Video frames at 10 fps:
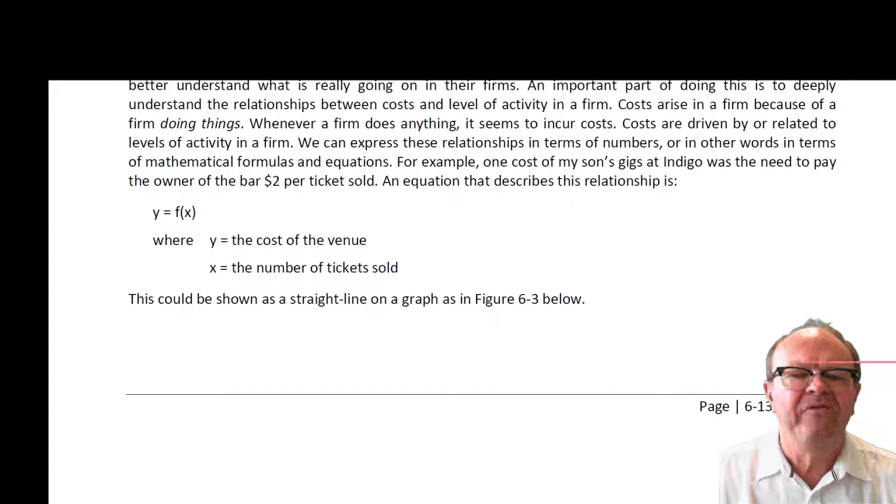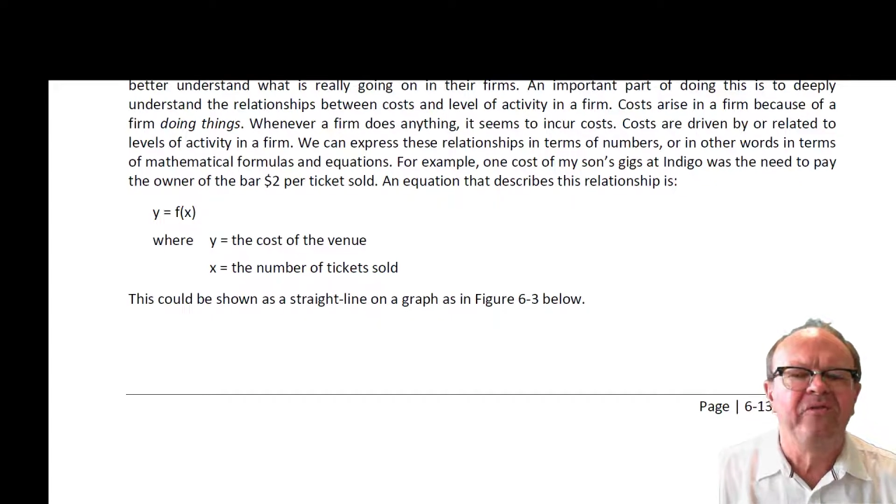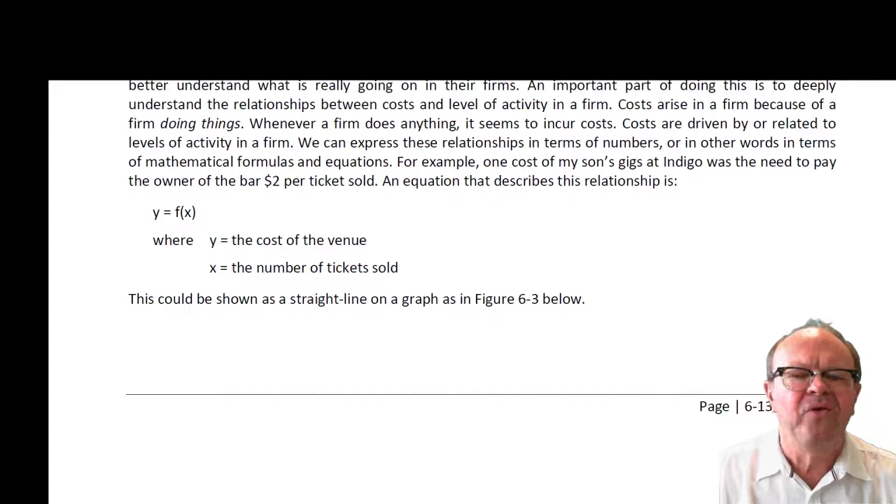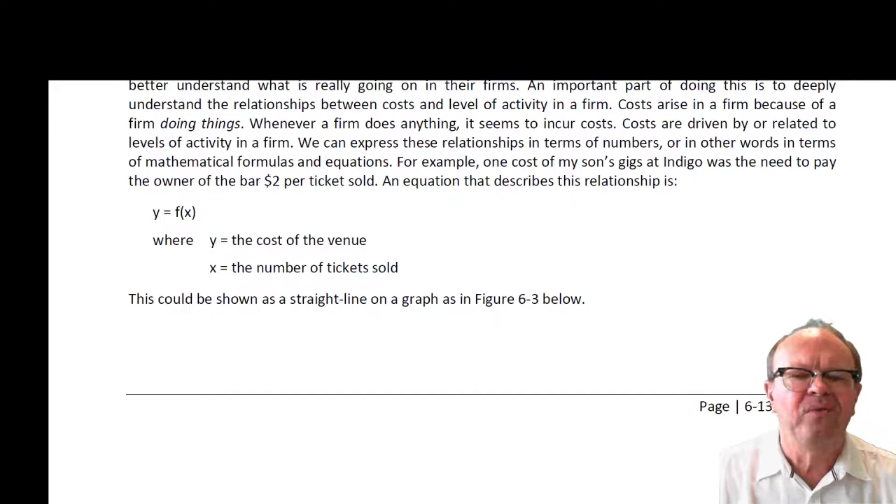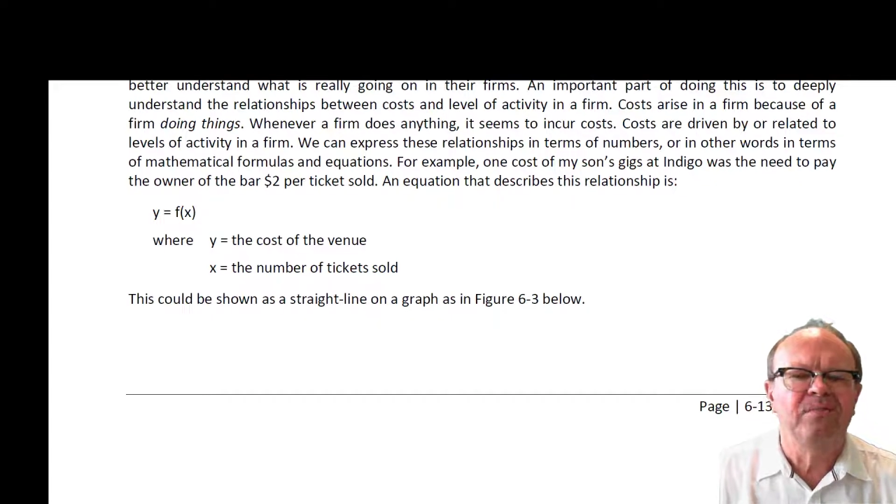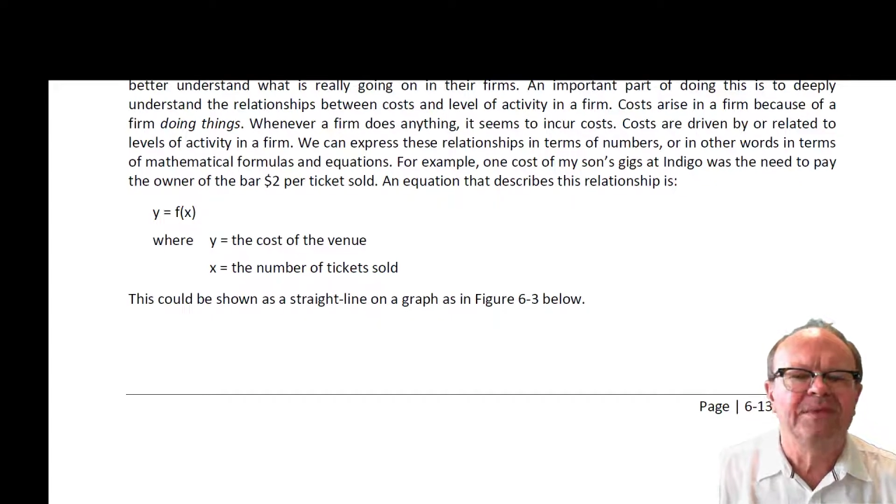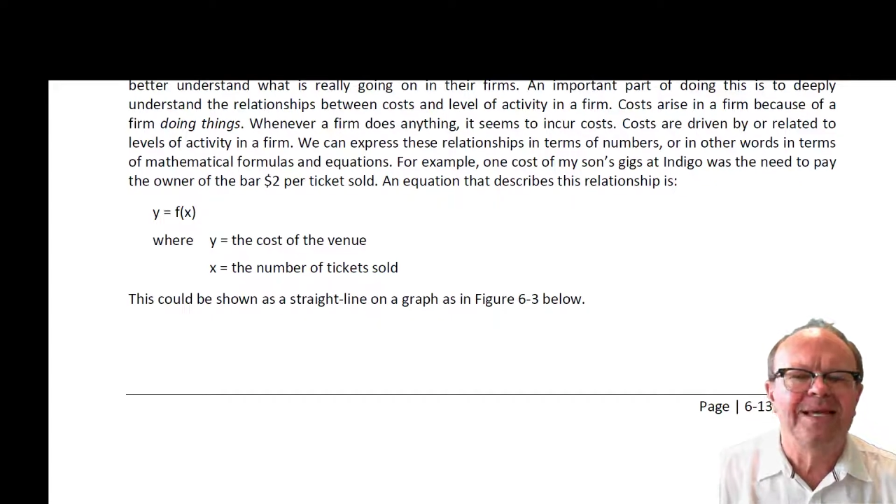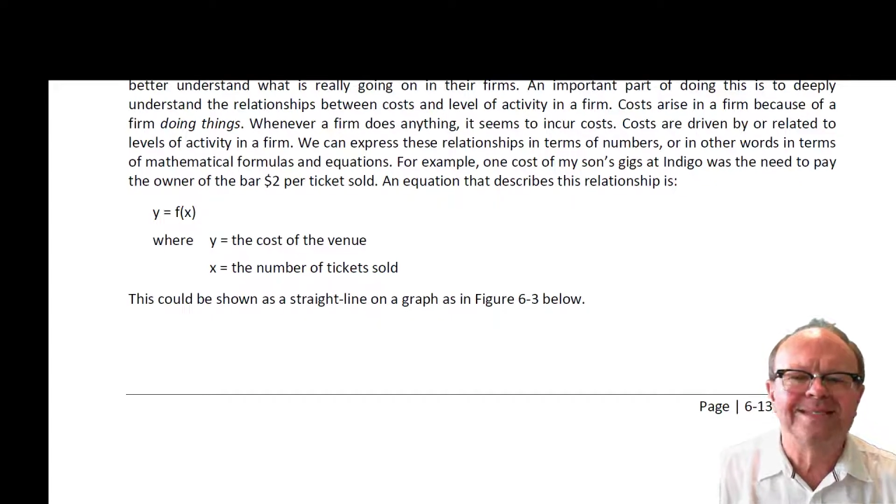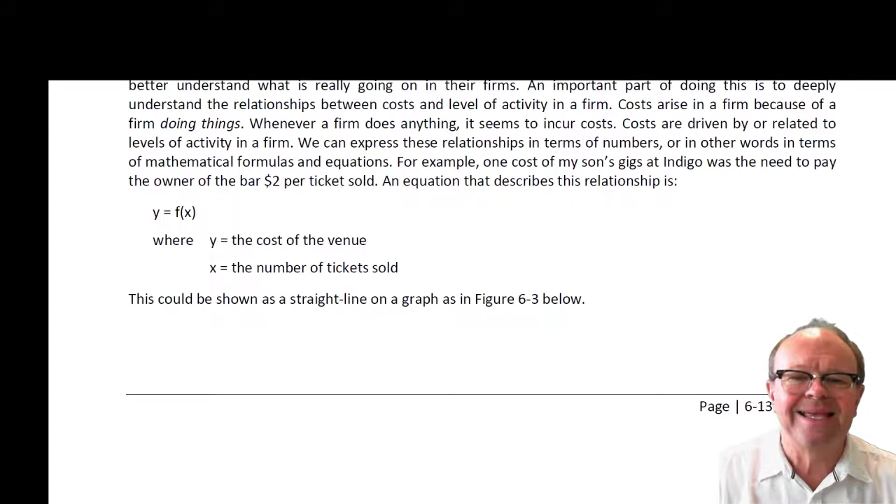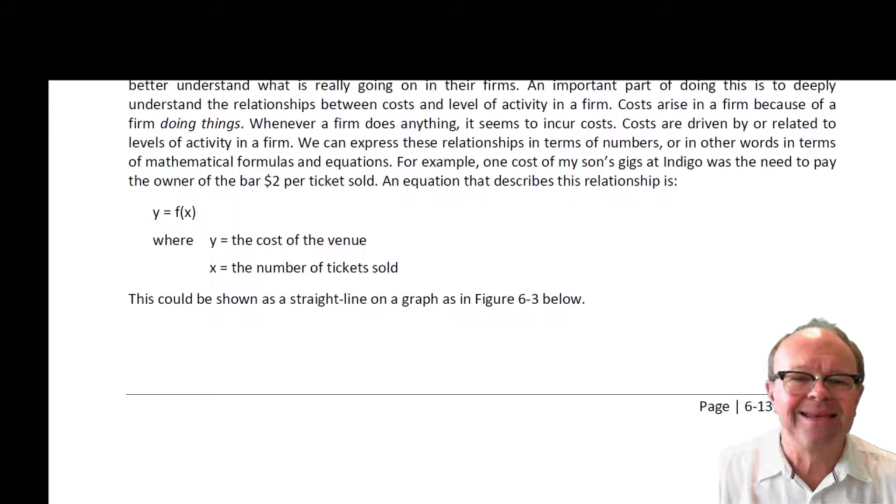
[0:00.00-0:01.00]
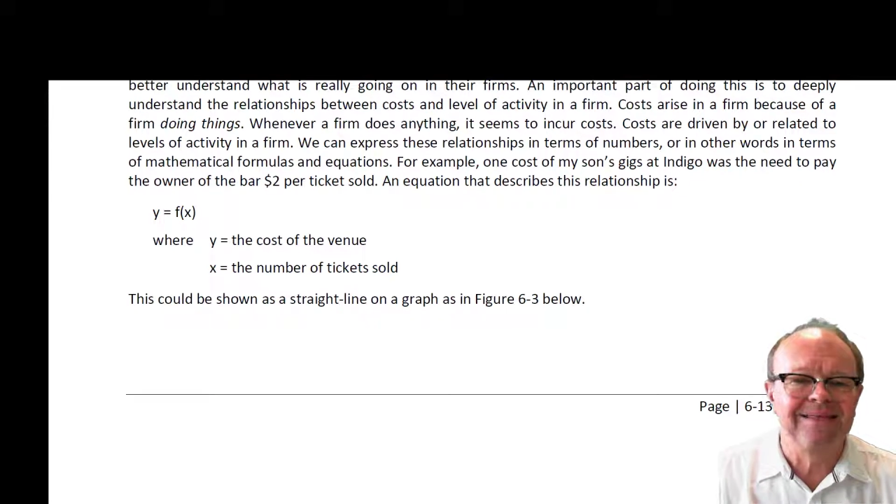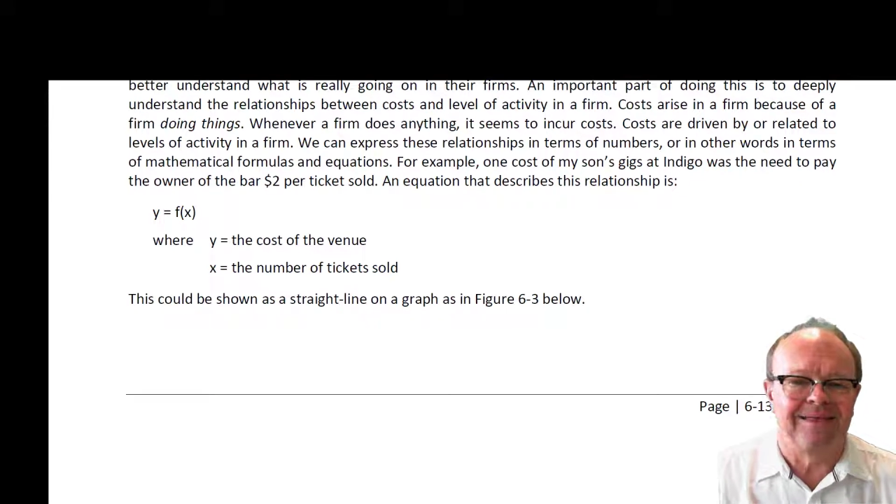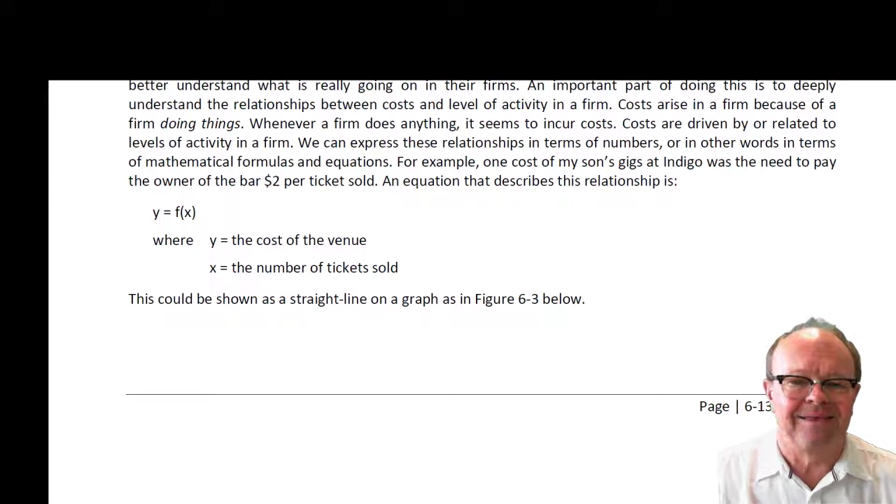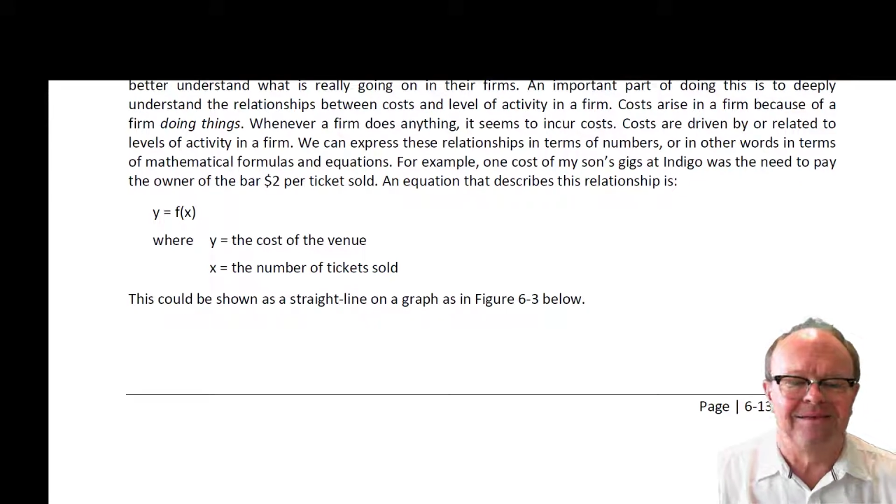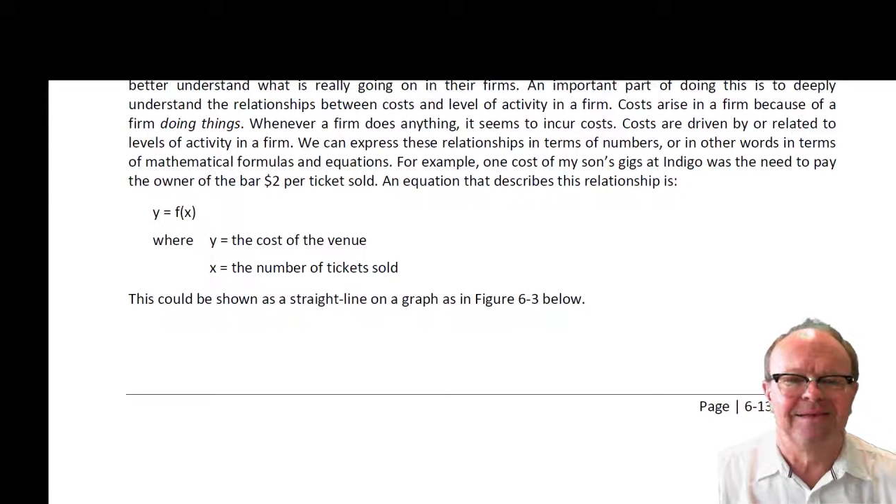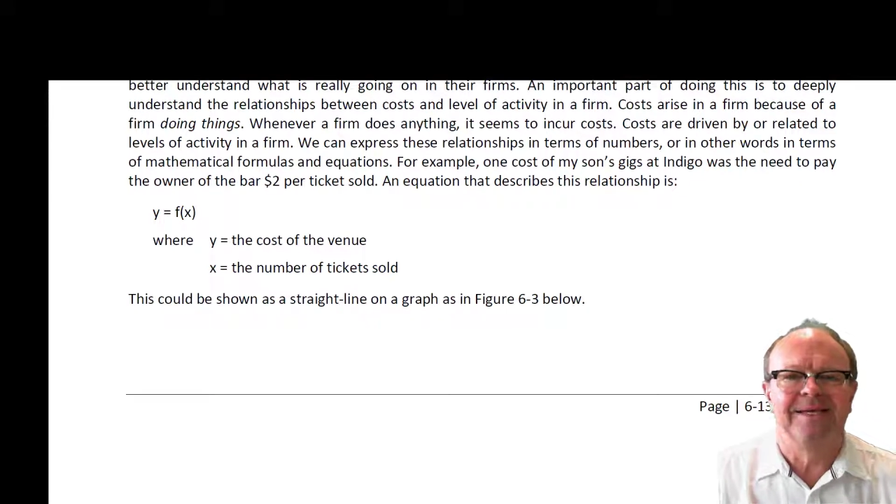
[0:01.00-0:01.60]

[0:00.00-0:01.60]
a firm does anything,